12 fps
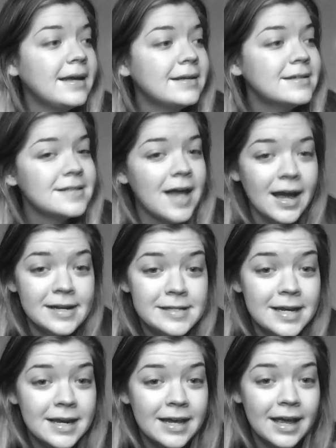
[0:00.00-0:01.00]
is I
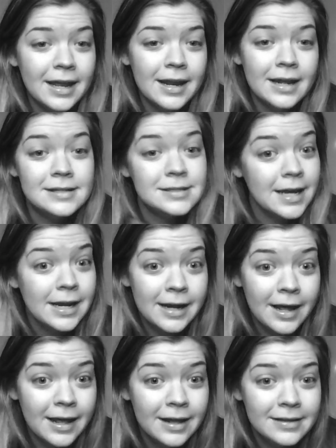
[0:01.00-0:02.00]
take in data
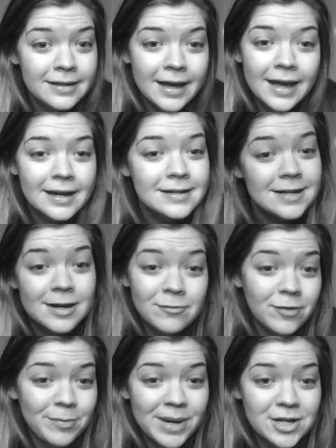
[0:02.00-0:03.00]
and
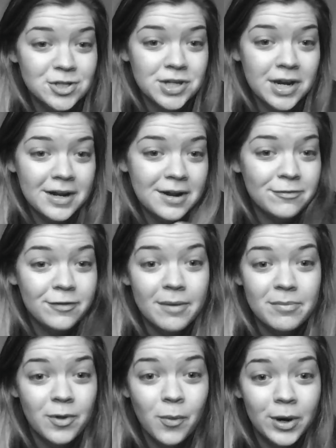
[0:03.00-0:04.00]
information from
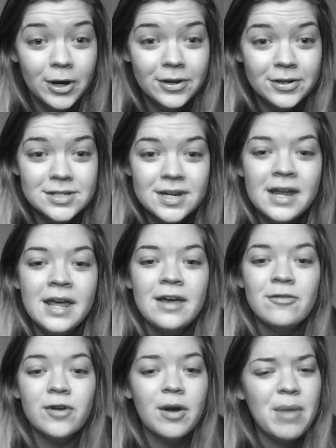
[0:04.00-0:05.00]
the world,
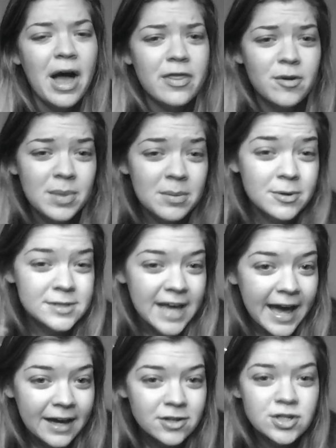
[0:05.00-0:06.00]
from other people's
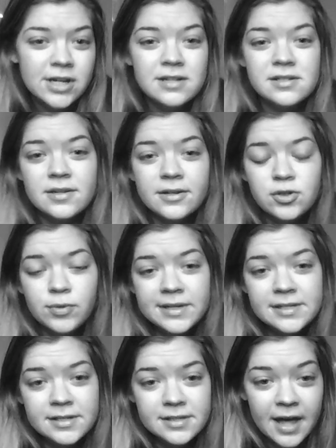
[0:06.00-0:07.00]
actions, the
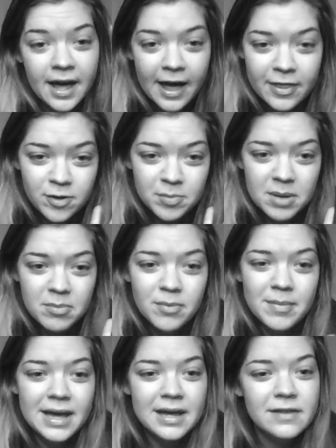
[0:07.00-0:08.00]
choices that other people
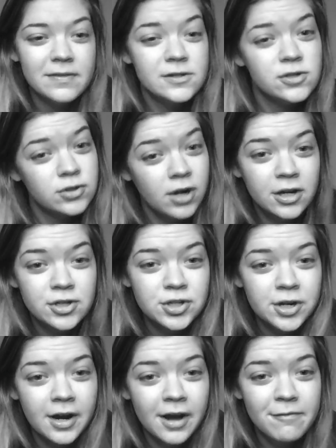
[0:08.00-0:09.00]
make, the
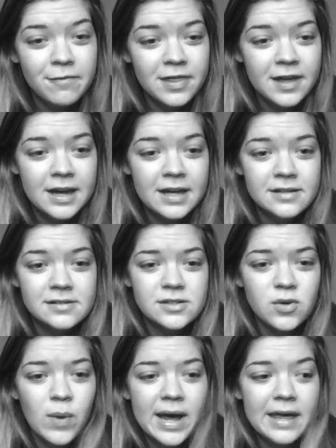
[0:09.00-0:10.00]
structure of things, the
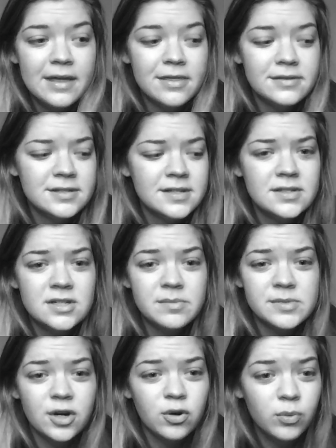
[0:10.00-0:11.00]
way
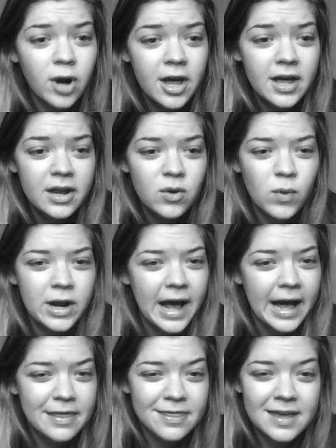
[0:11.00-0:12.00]
systems are run, what
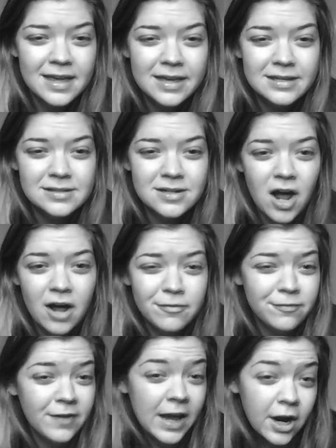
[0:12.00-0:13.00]
I think is not
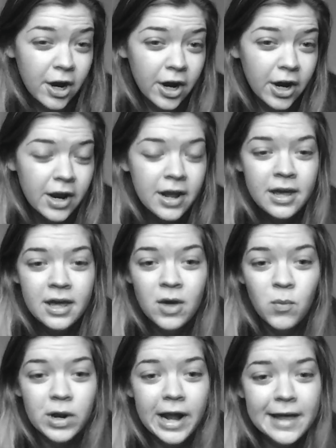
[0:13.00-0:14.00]
fair,
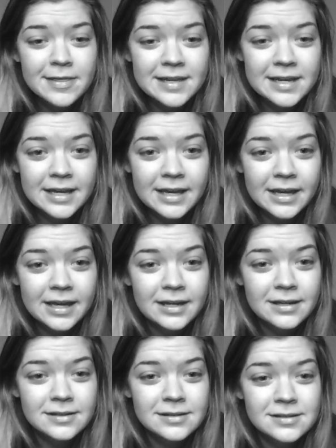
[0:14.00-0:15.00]
what I think
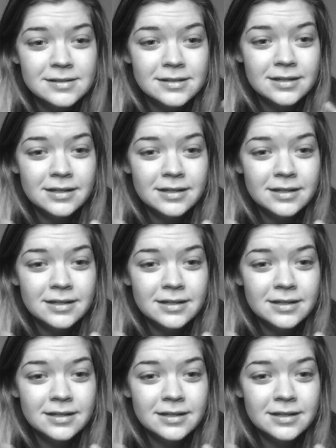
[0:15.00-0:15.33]
is